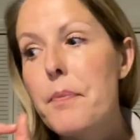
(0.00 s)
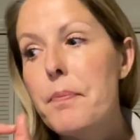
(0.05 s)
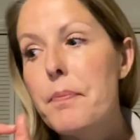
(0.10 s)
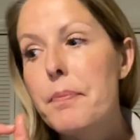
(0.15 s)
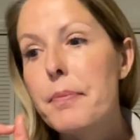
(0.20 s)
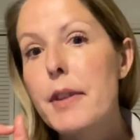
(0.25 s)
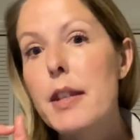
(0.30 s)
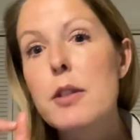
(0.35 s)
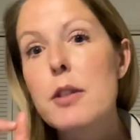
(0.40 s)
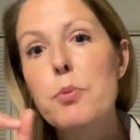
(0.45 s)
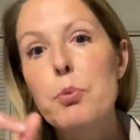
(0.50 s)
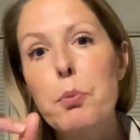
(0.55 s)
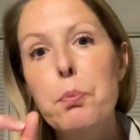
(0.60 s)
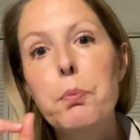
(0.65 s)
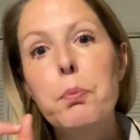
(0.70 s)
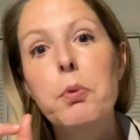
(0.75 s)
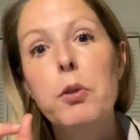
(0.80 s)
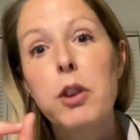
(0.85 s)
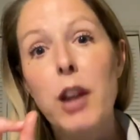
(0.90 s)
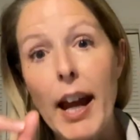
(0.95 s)
this will
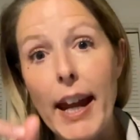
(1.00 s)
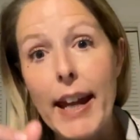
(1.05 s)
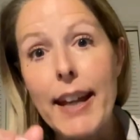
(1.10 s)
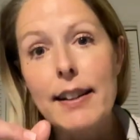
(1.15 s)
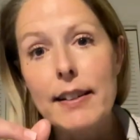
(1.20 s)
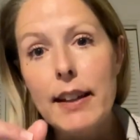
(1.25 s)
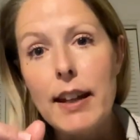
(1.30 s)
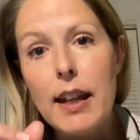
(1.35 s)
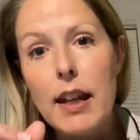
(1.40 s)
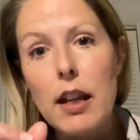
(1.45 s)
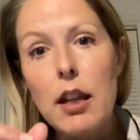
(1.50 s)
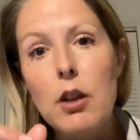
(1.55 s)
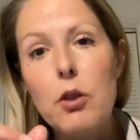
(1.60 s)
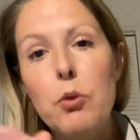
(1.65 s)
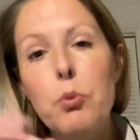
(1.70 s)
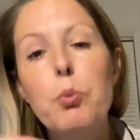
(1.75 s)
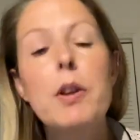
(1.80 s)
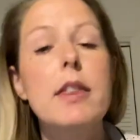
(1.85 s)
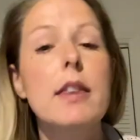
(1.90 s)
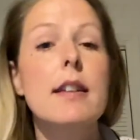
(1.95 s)
likely
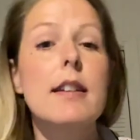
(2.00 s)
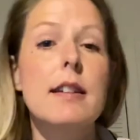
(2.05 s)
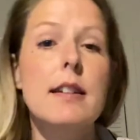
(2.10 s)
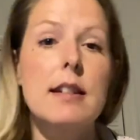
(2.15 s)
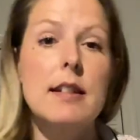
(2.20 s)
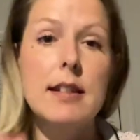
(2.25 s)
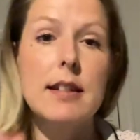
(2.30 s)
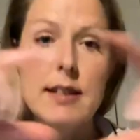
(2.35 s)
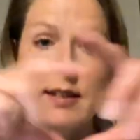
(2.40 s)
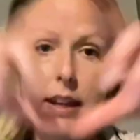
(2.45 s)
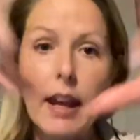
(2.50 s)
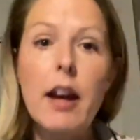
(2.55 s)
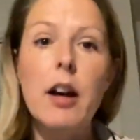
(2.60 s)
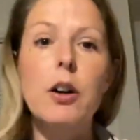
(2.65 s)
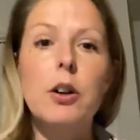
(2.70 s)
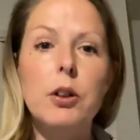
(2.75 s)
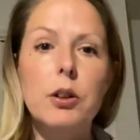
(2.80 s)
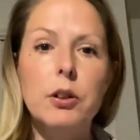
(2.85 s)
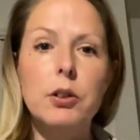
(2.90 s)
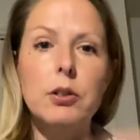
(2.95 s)
within
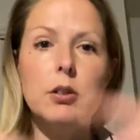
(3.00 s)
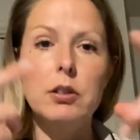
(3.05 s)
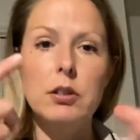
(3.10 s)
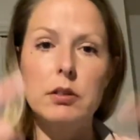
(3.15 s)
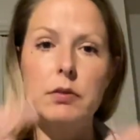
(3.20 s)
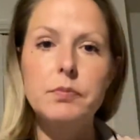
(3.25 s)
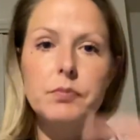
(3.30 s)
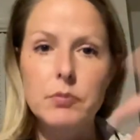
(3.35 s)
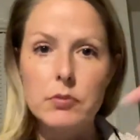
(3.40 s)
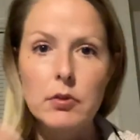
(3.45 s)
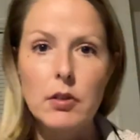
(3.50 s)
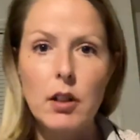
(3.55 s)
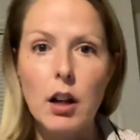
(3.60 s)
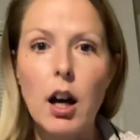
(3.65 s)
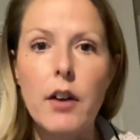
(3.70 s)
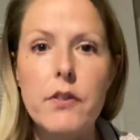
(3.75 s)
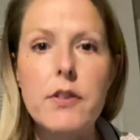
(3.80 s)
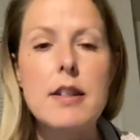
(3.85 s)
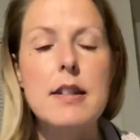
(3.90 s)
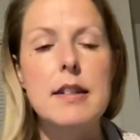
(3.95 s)
scale,
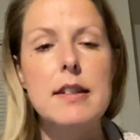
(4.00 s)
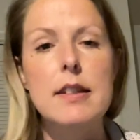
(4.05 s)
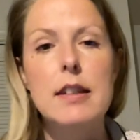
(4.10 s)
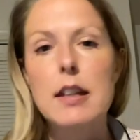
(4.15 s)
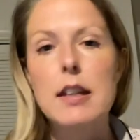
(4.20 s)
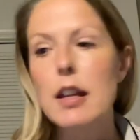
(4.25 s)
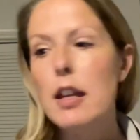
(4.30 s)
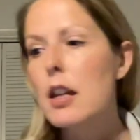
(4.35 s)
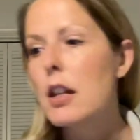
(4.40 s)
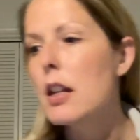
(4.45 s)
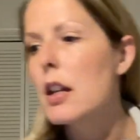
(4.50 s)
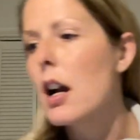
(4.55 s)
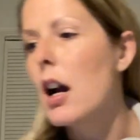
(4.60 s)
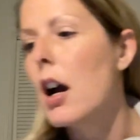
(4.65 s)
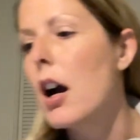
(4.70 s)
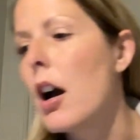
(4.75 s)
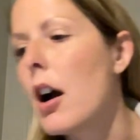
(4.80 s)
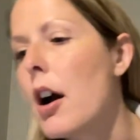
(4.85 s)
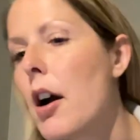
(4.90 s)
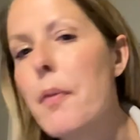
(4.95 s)
obviously,
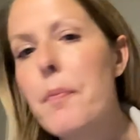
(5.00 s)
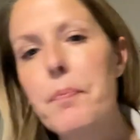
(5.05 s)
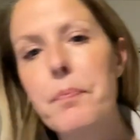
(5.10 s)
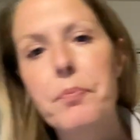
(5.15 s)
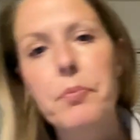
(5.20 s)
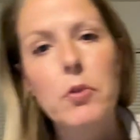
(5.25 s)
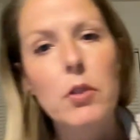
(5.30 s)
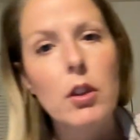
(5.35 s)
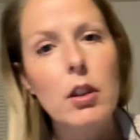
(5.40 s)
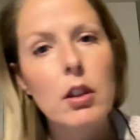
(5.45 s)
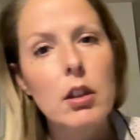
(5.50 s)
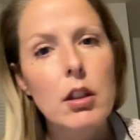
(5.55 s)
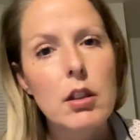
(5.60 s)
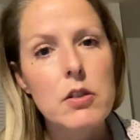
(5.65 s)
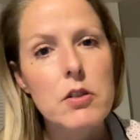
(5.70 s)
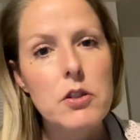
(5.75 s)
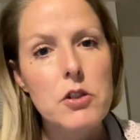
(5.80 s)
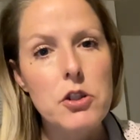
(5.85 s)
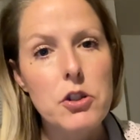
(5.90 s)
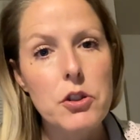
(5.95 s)
um,
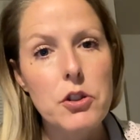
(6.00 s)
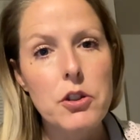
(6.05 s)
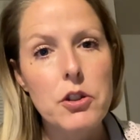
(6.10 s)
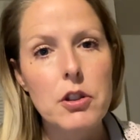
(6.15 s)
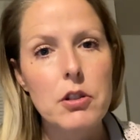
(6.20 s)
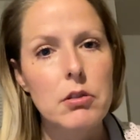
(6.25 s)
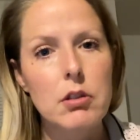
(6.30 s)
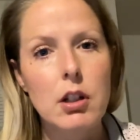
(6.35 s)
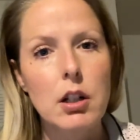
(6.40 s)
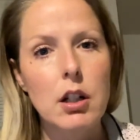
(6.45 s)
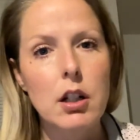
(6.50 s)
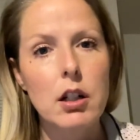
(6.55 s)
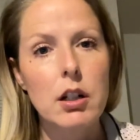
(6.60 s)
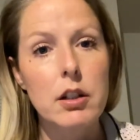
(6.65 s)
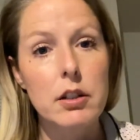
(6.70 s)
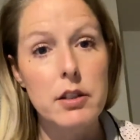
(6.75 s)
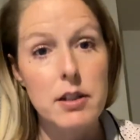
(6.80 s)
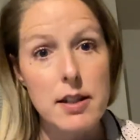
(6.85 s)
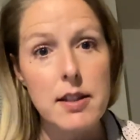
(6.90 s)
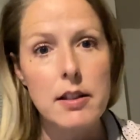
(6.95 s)
to
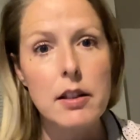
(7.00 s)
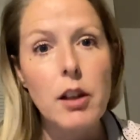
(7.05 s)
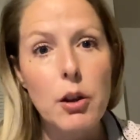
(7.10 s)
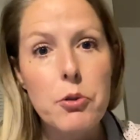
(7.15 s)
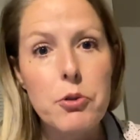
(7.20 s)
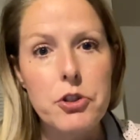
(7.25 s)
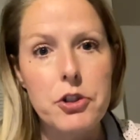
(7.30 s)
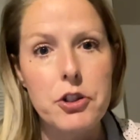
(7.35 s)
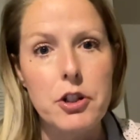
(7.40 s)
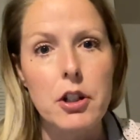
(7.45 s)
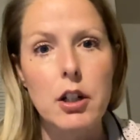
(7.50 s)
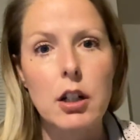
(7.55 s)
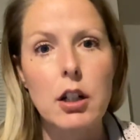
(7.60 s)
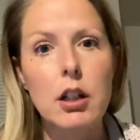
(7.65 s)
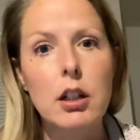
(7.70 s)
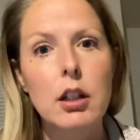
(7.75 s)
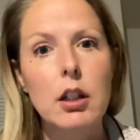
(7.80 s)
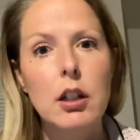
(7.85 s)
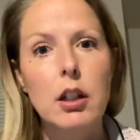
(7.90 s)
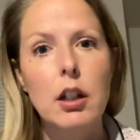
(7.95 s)
your
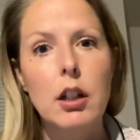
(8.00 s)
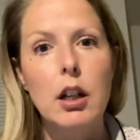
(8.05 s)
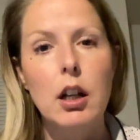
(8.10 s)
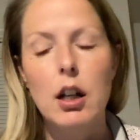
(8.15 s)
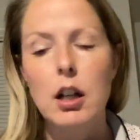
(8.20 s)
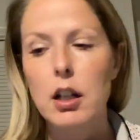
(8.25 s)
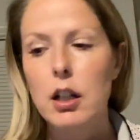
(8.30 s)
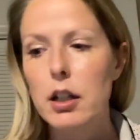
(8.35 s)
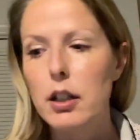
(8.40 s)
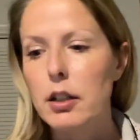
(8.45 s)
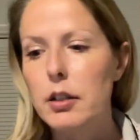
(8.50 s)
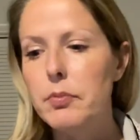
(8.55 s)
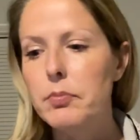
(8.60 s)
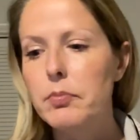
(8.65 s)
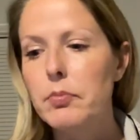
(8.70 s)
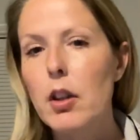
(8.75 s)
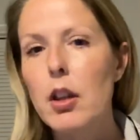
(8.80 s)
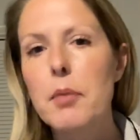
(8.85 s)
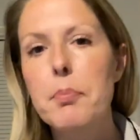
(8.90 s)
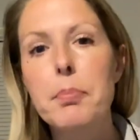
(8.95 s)
disclosure
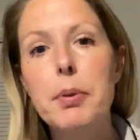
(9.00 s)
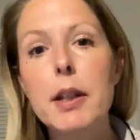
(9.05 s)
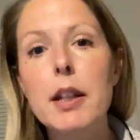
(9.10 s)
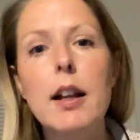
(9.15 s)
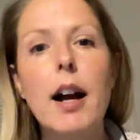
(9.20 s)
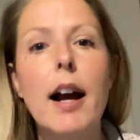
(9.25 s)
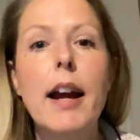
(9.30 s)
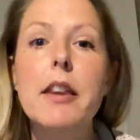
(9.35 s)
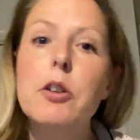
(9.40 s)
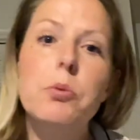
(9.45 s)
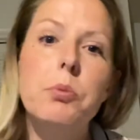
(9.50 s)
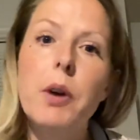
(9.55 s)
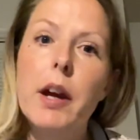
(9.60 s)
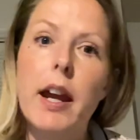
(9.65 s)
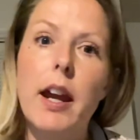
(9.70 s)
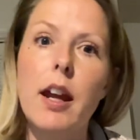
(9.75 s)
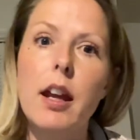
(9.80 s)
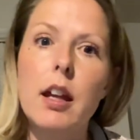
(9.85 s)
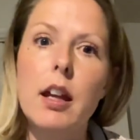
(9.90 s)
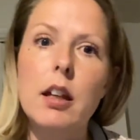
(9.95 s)
um, but either
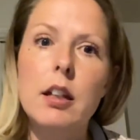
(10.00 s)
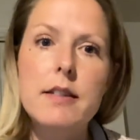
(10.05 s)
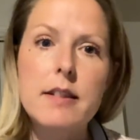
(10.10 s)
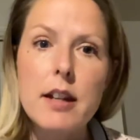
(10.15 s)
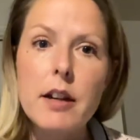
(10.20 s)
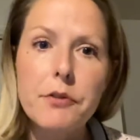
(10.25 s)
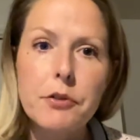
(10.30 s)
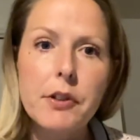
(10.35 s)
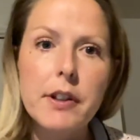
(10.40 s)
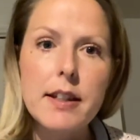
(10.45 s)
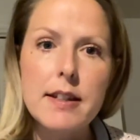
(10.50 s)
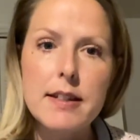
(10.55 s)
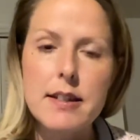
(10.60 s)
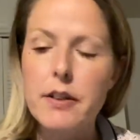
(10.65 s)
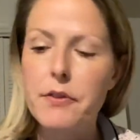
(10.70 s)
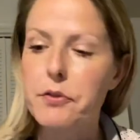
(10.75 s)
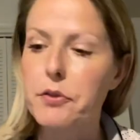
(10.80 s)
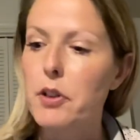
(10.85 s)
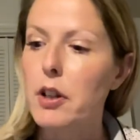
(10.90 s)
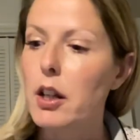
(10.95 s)
way, suffering is
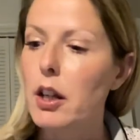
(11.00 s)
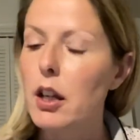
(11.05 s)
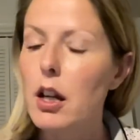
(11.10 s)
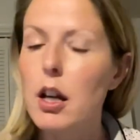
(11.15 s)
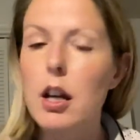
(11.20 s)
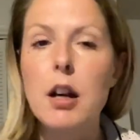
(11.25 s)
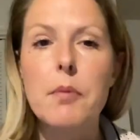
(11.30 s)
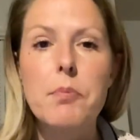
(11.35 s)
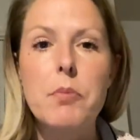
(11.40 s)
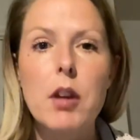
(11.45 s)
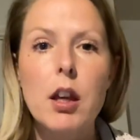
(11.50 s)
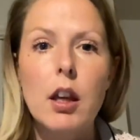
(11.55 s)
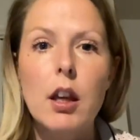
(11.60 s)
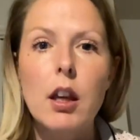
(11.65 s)
suffering. Um,